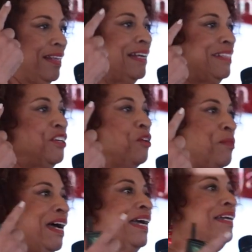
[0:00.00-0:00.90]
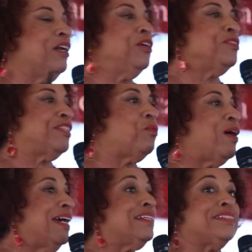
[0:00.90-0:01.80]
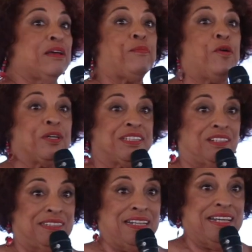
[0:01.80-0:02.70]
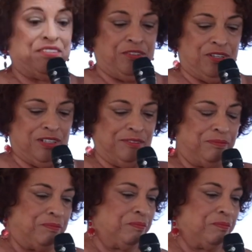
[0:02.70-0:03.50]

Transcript: that in your mind, and you'll see why it is important later on.